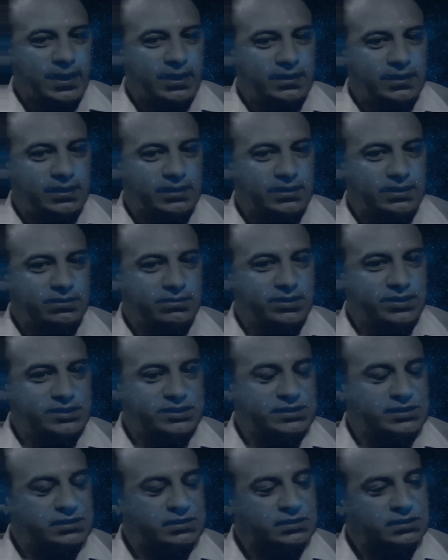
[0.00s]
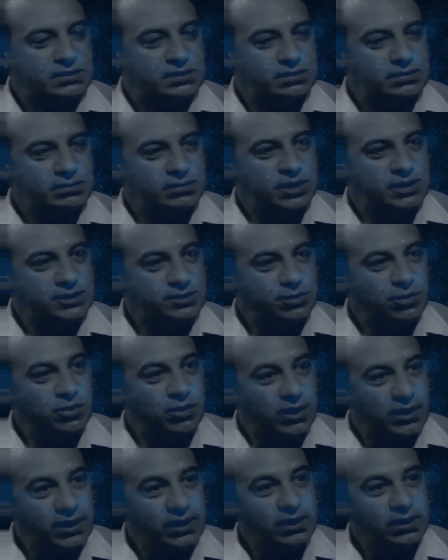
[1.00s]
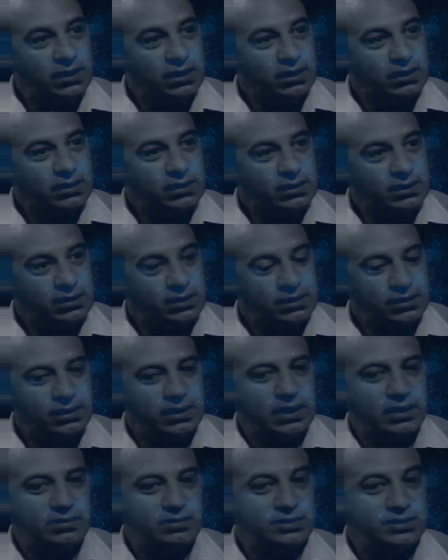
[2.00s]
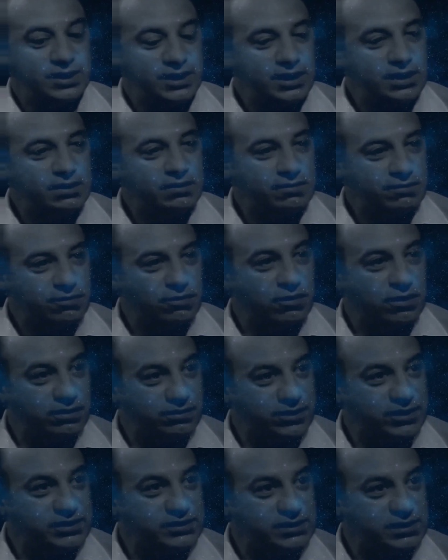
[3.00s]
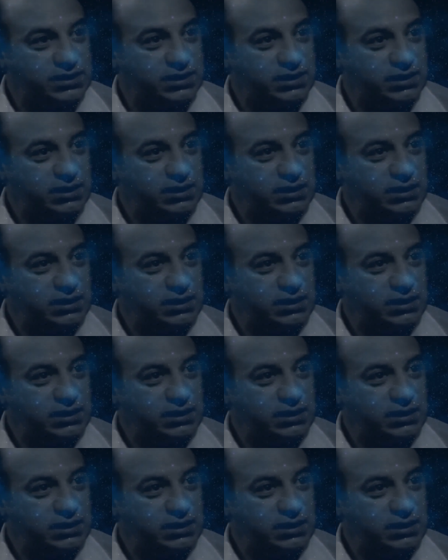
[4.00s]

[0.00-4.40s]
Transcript: and that there is much more here, and that I was here for a reason.